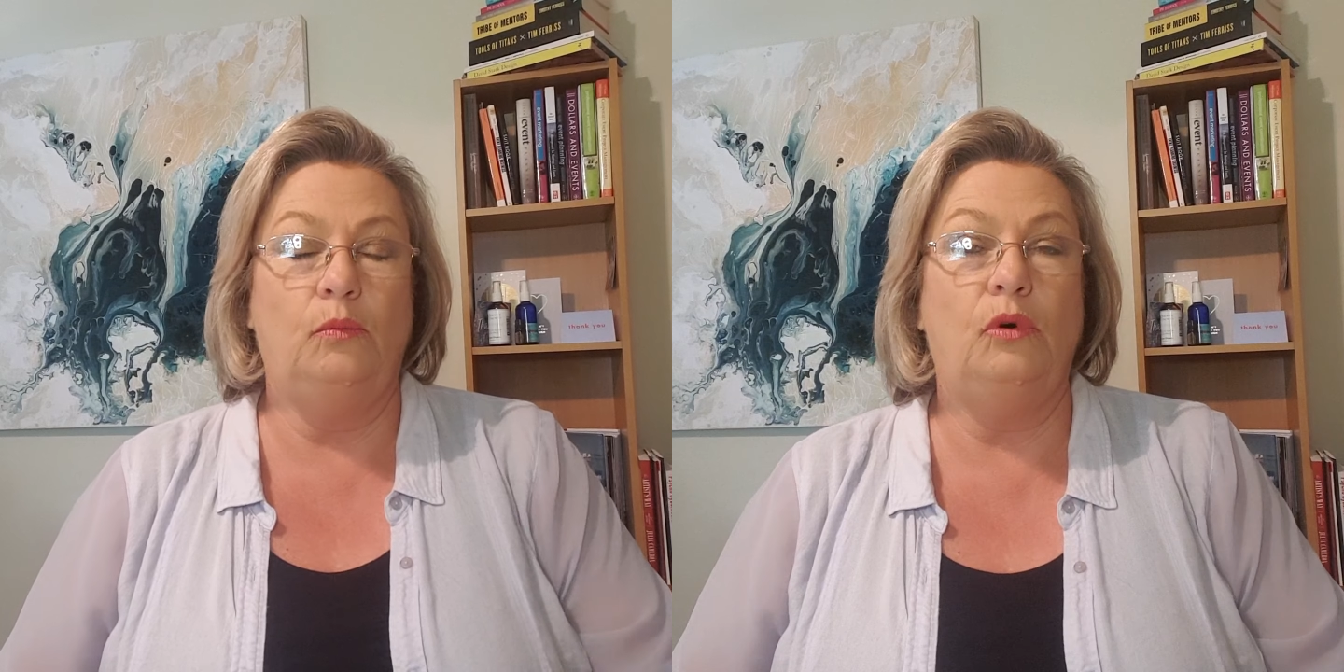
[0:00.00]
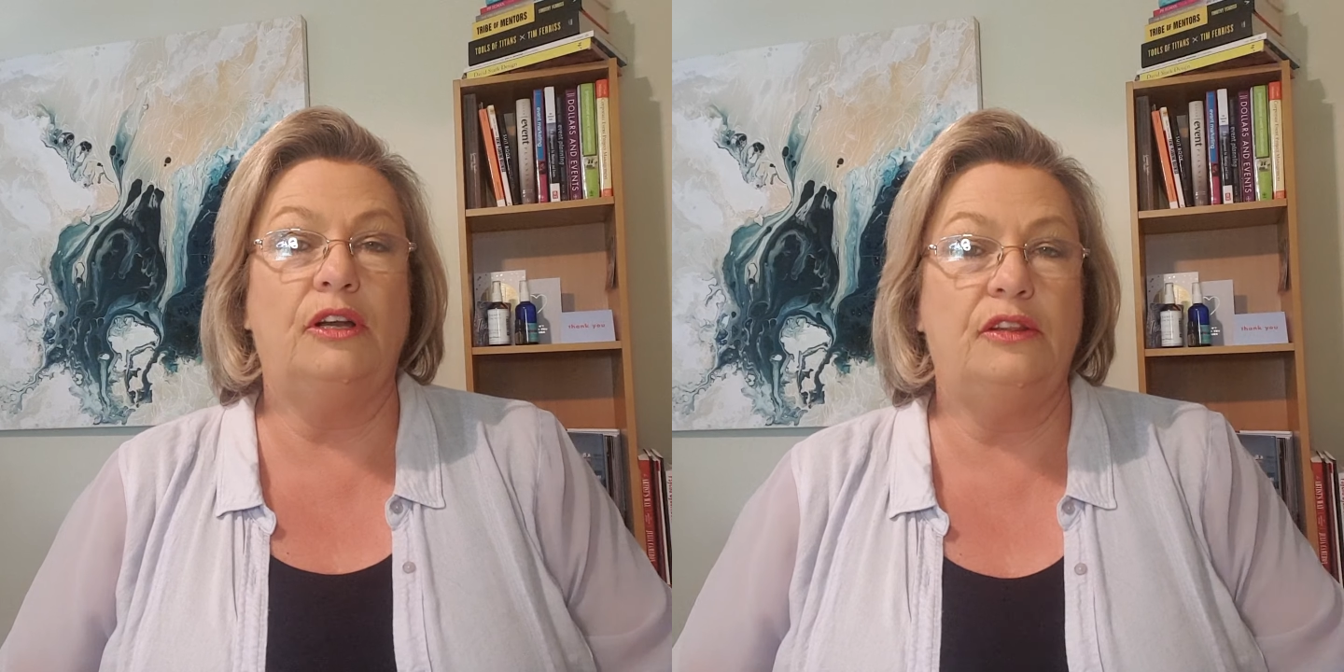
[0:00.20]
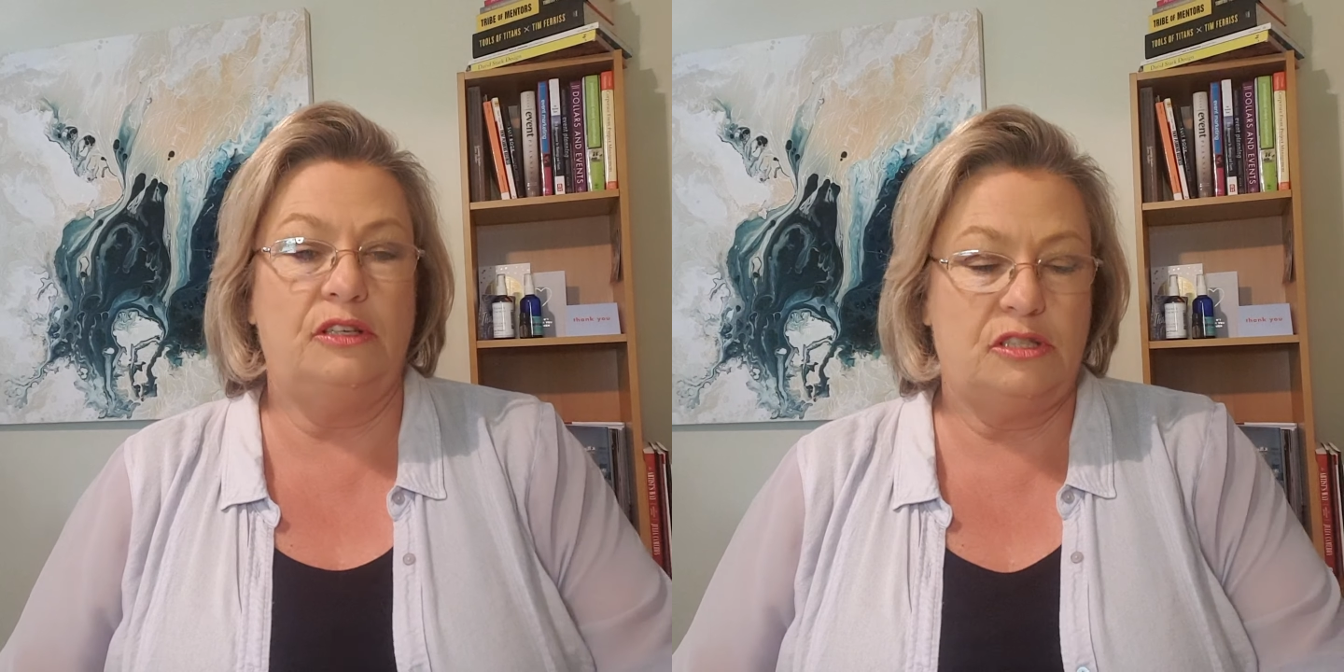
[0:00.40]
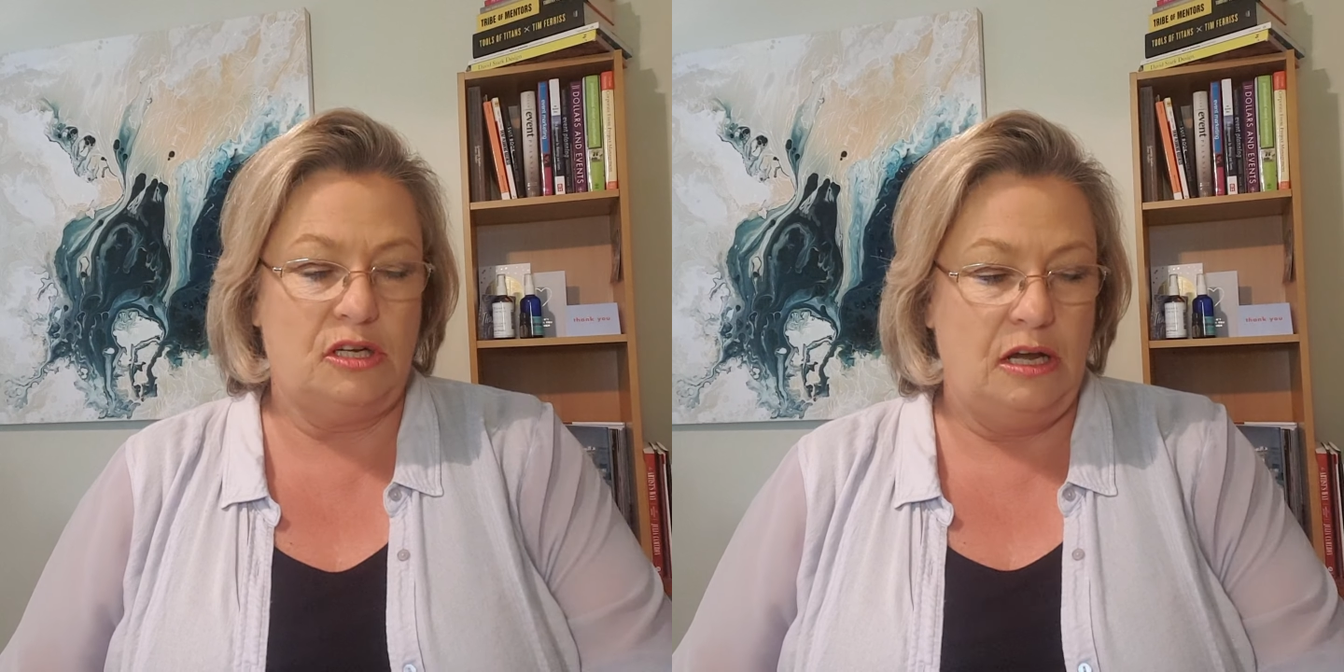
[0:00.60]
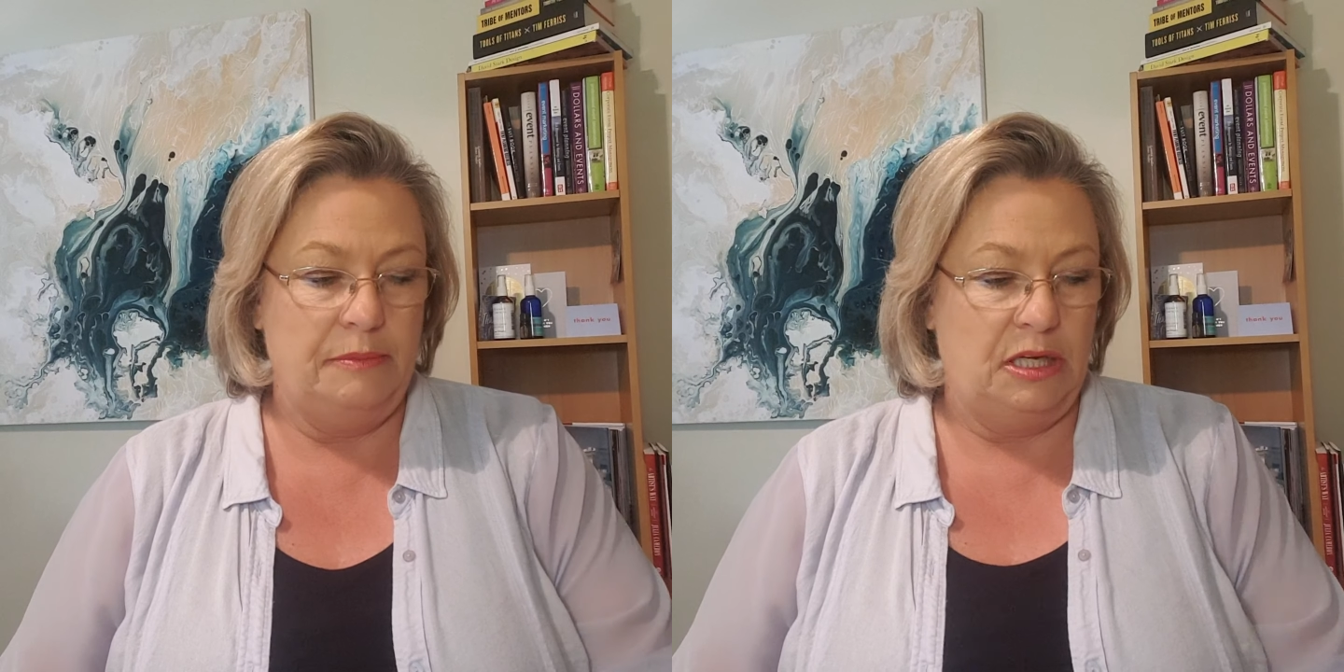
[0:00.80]
what are those
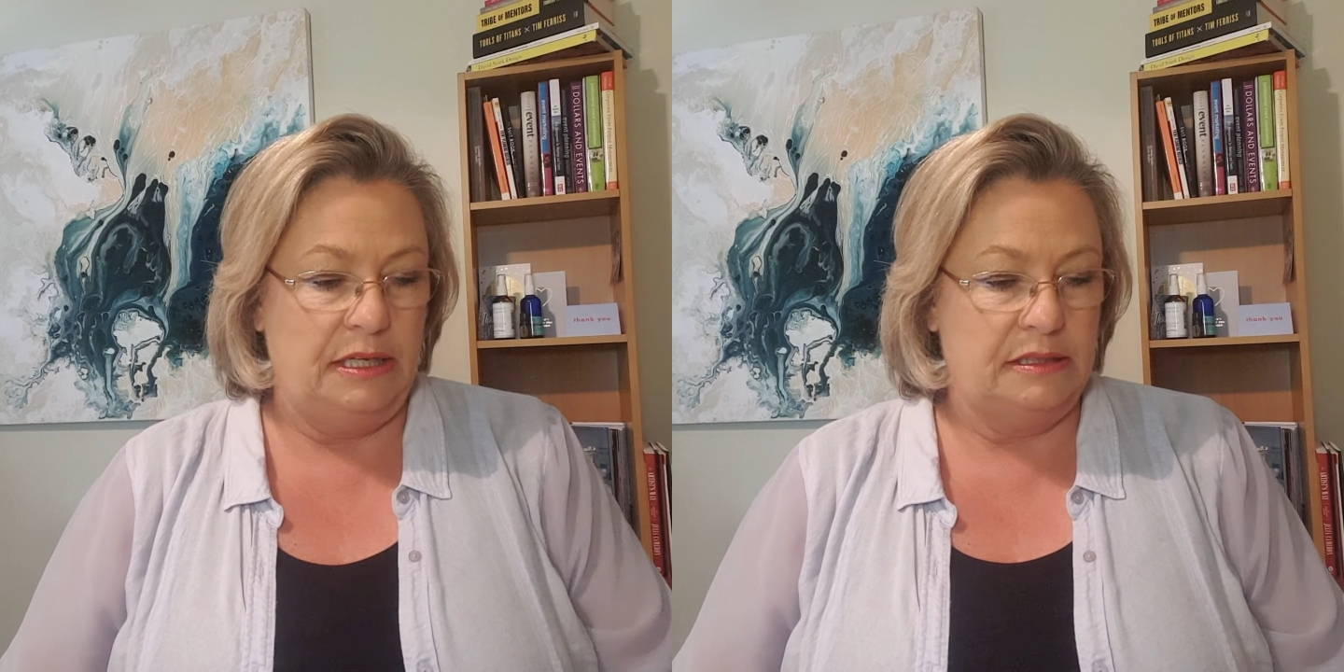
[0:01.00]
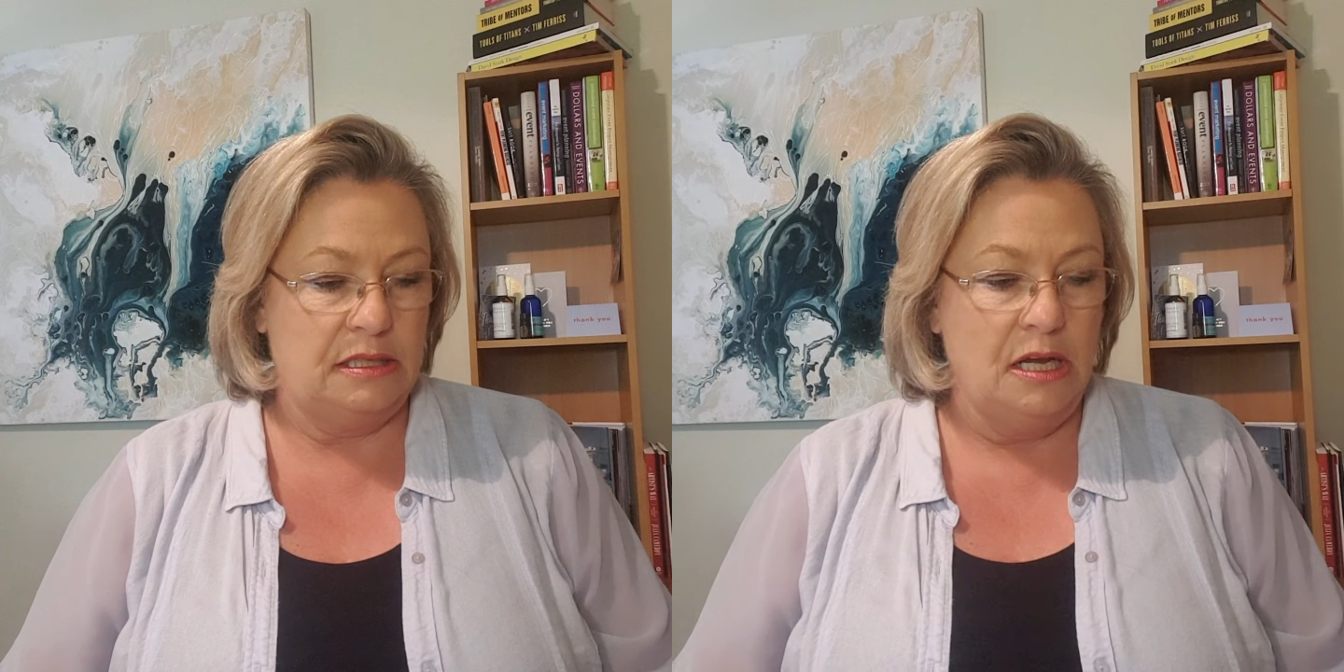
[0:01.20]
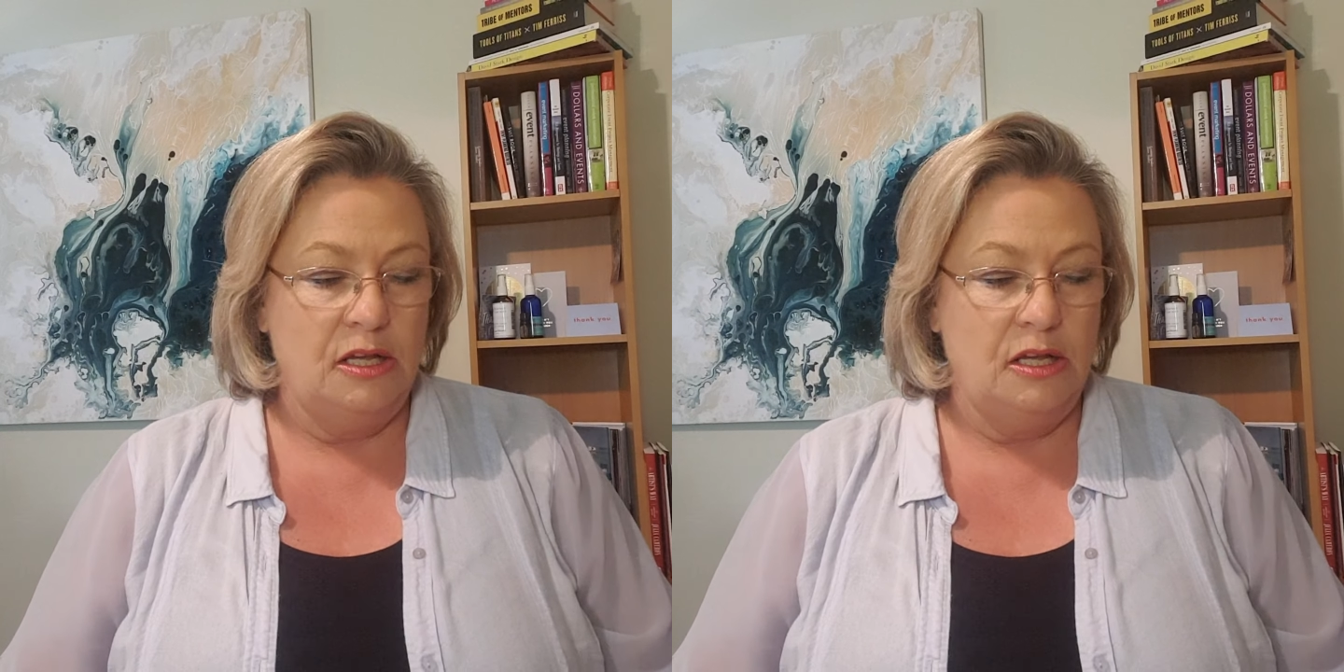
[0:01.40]
timelines.